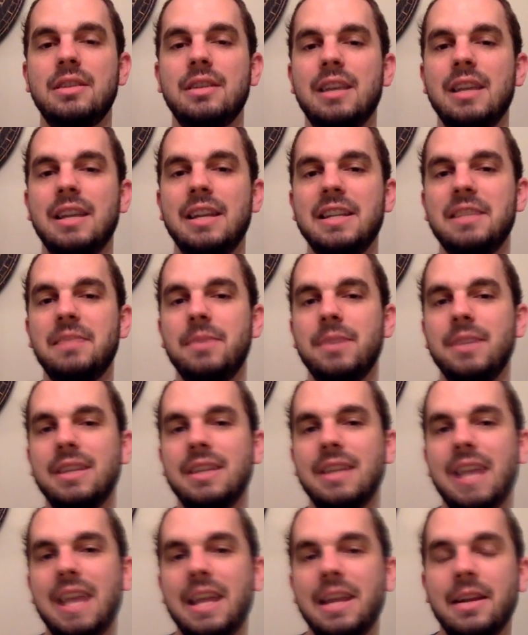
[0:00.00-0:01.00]
and is being
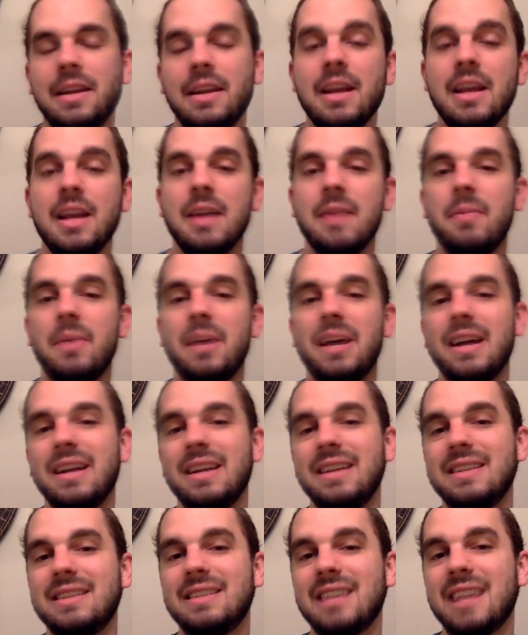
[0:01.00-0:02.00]
held by
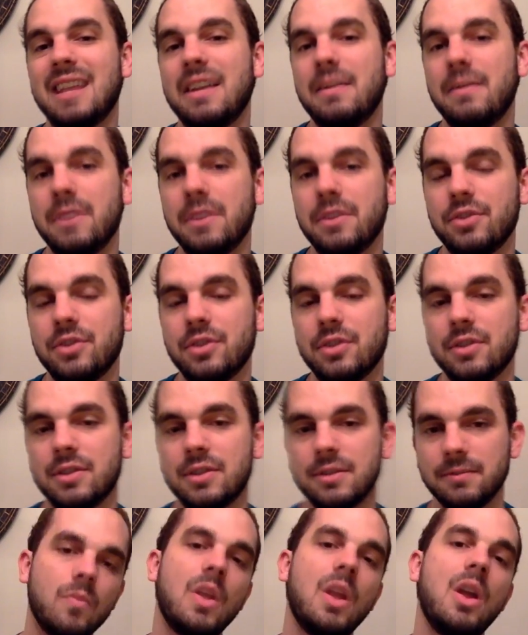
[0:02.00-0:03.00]
Insight Ventures.